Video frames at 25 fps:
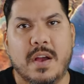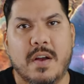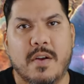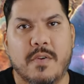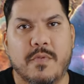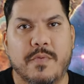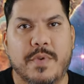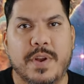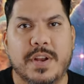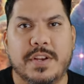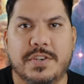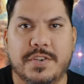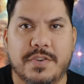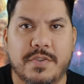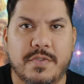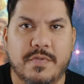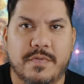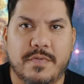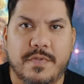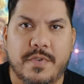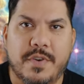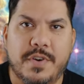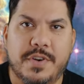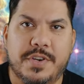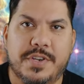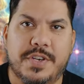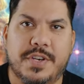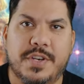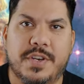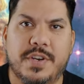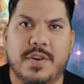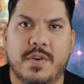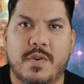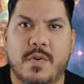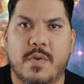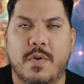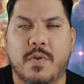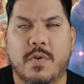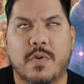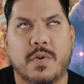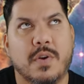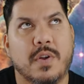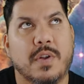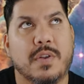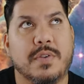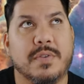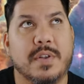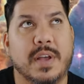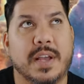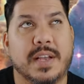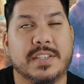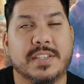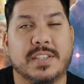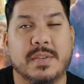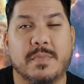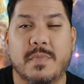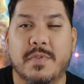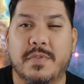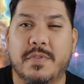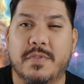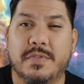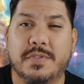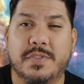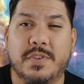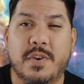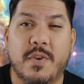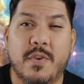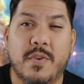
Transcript: original version or on like some of those